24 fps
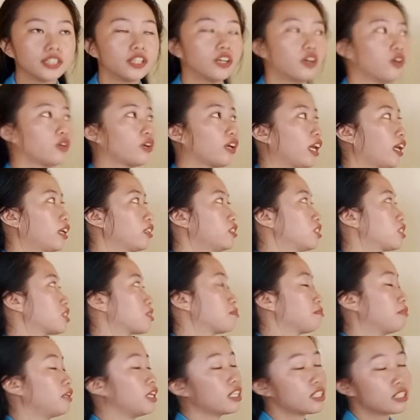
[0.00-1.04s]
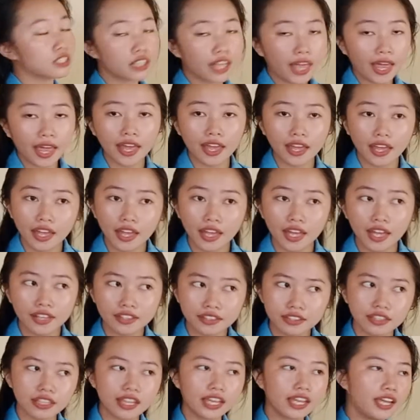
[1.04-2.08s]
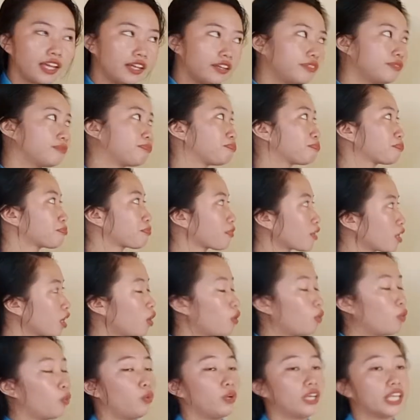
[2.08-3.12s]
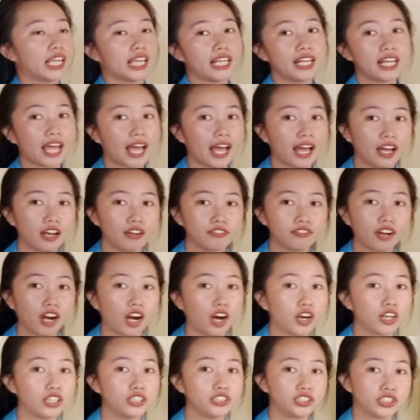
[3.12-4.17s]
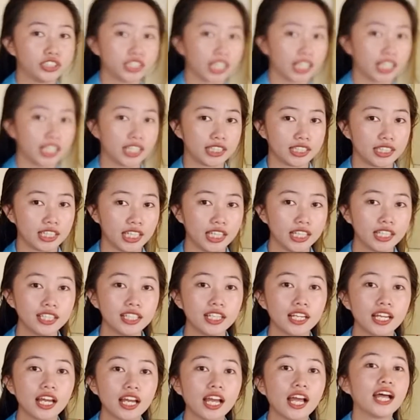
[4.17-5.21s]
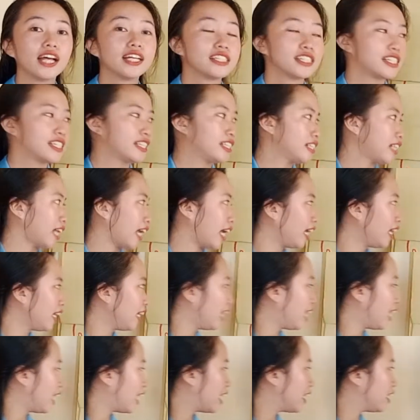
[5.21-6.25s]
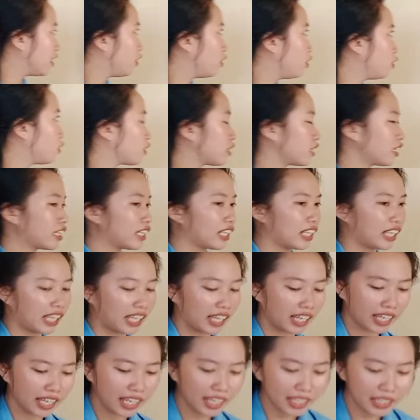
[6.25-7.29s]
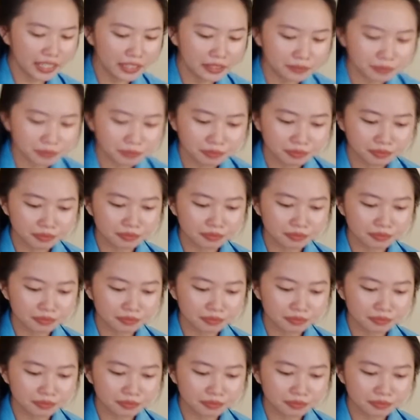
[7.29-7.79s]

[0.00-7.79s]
Okay, and just mix it, then we can have our gelatin salad. Okay.